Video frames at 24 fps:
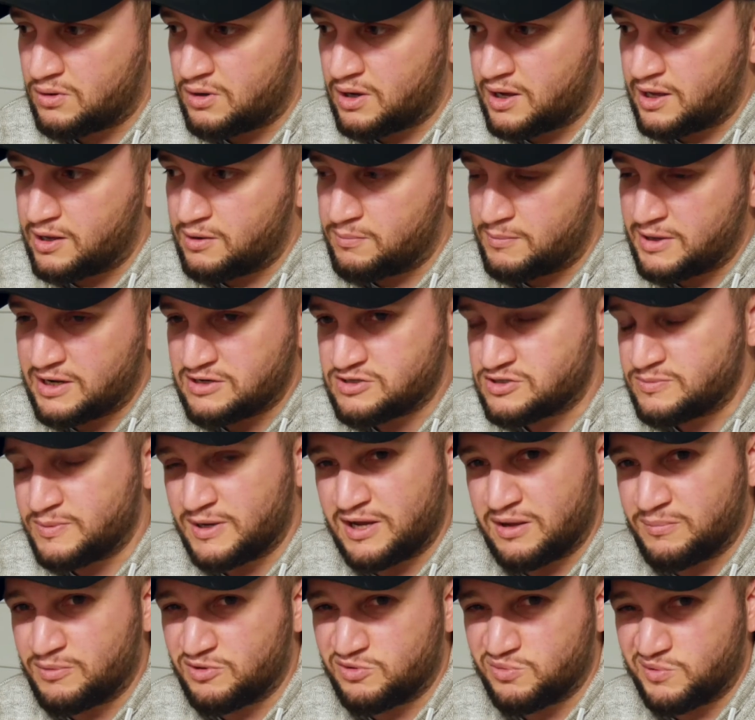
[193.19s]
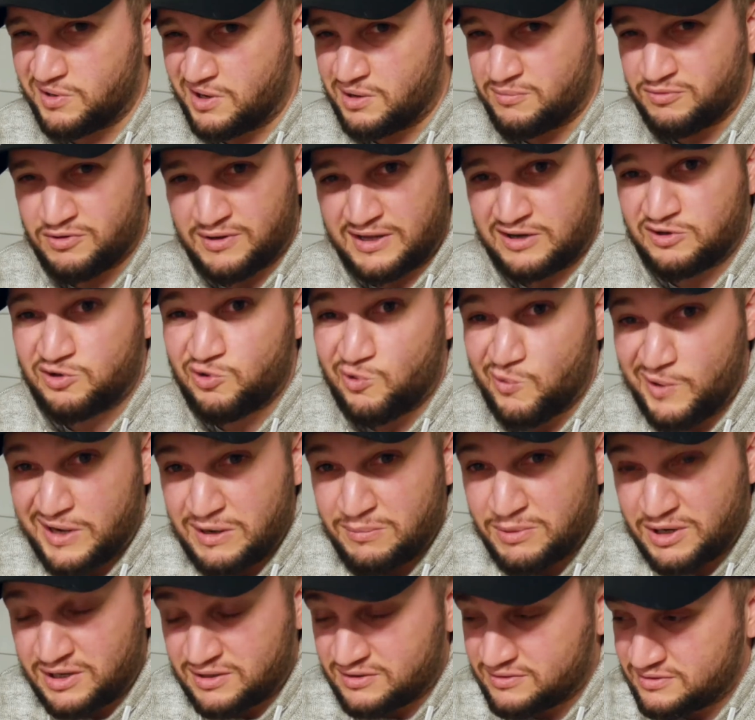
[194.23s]
I managed to pick up the swing arm for like
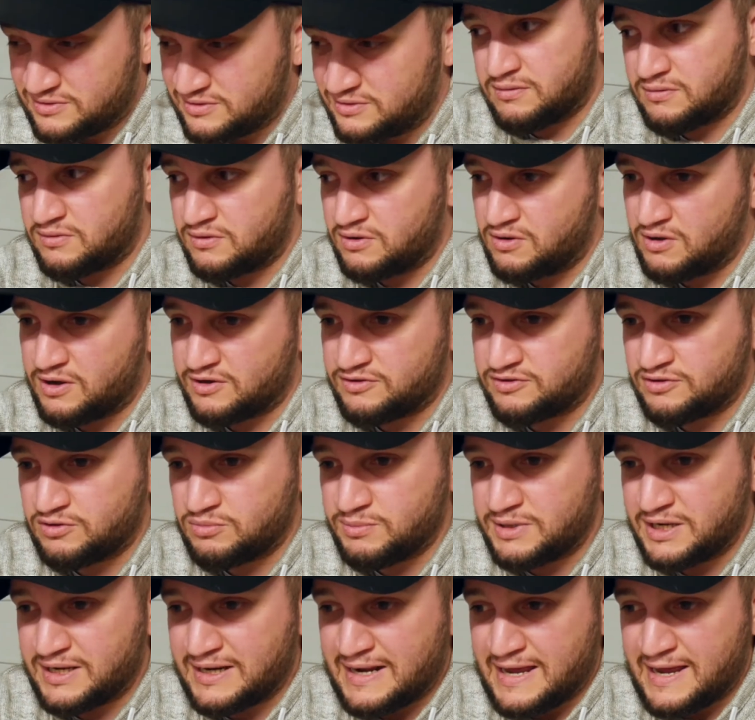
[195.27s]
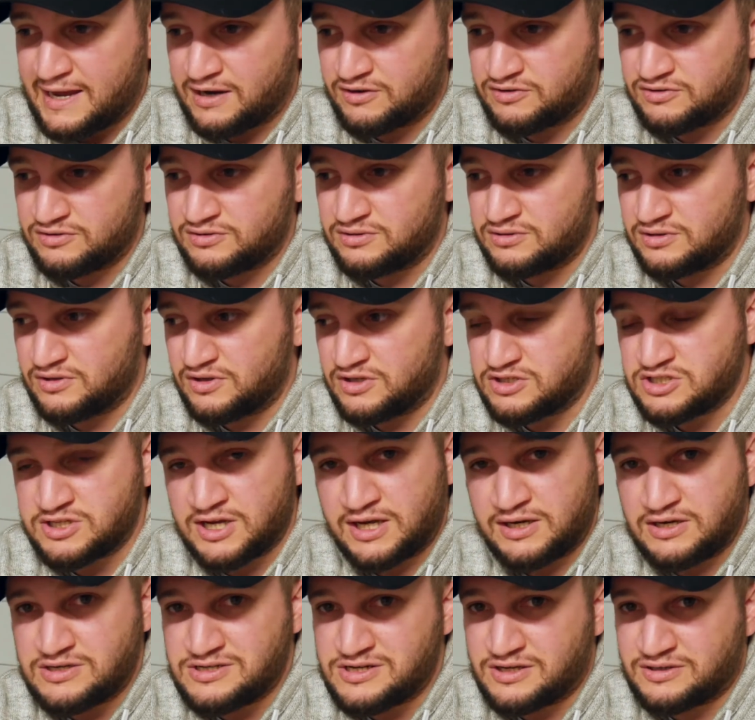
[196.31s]
$20. The guy sold me an axle and the
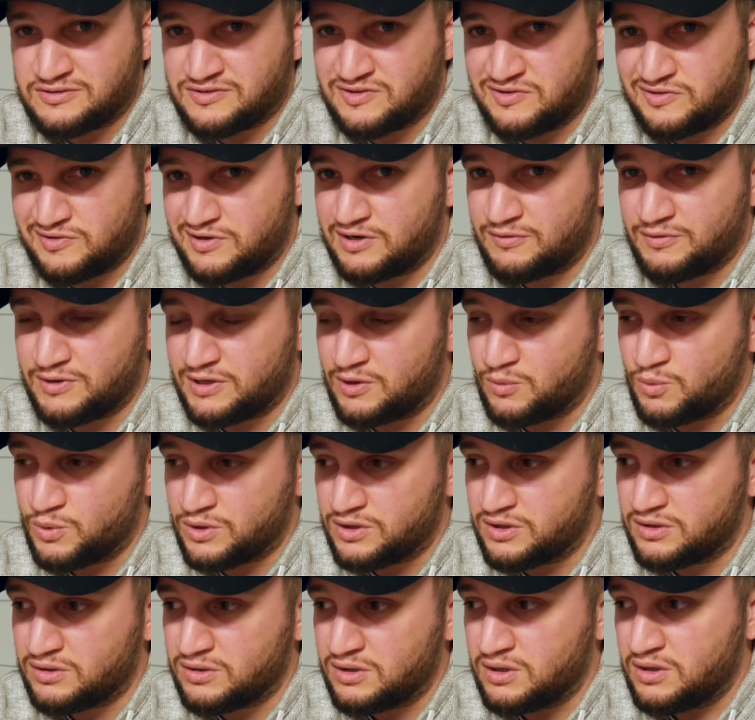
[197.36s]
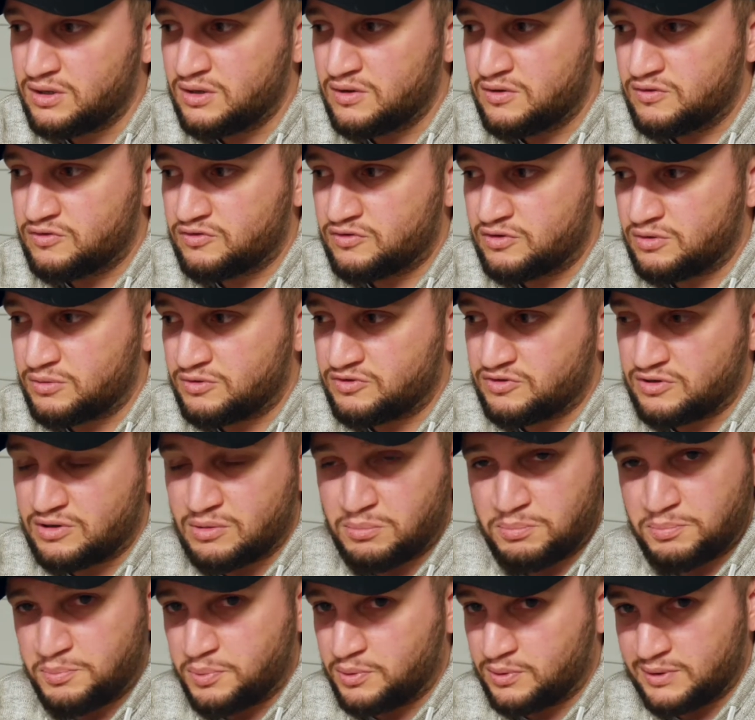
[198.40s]
chain adjusters and everything with it, so it's a
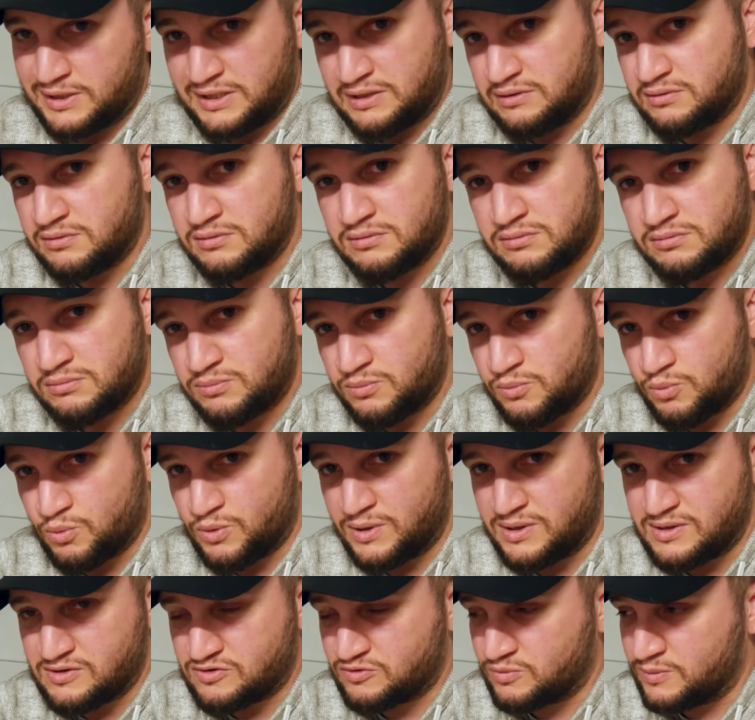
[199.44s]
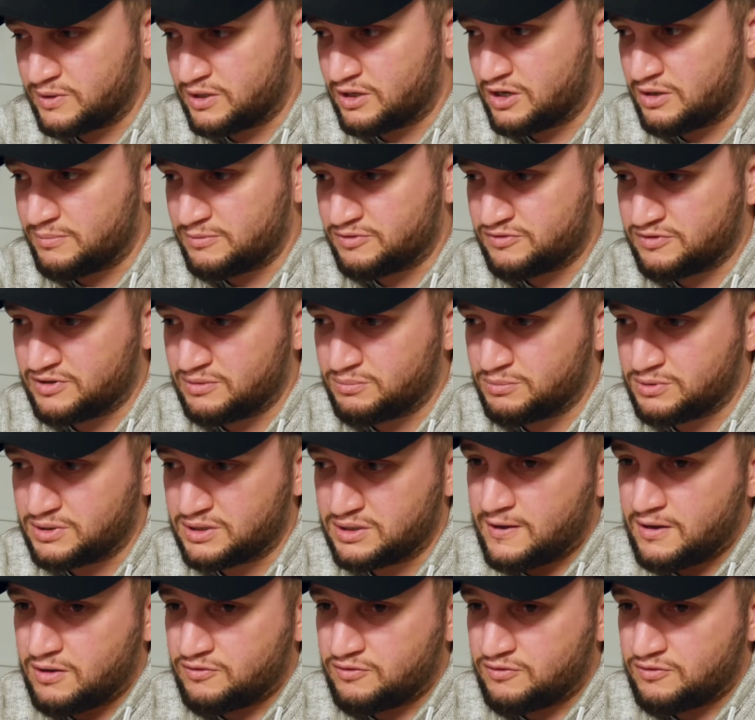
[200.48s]
complete rear swing arm assembly.